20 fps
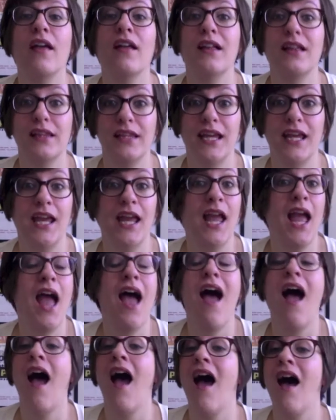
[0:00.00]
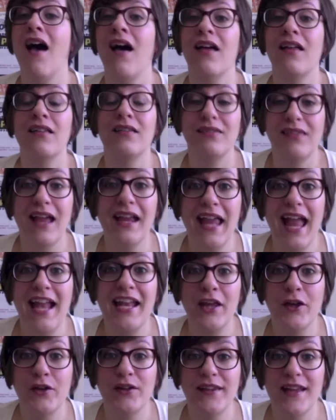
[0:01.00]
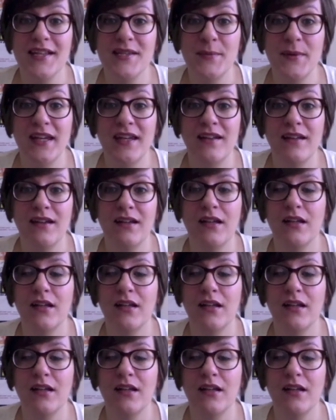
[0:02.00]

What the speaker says: Glee. Like any good lesbian,